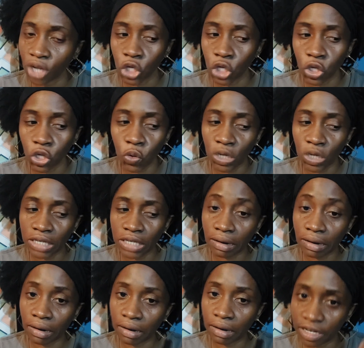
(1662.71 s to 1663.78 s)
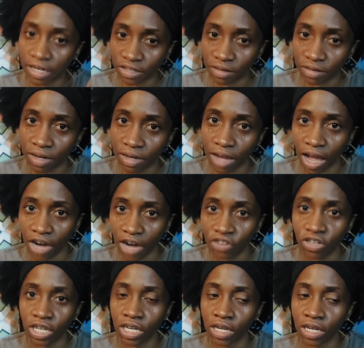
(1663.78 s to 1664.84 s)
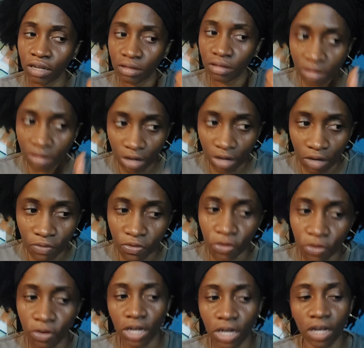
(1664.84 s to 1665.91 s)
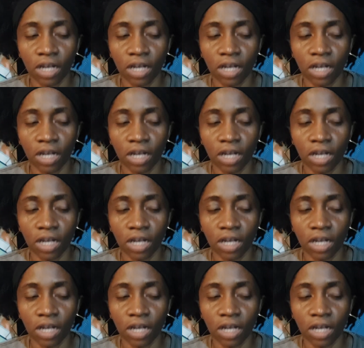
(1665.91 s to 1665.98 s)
So you're going to literally actually look for,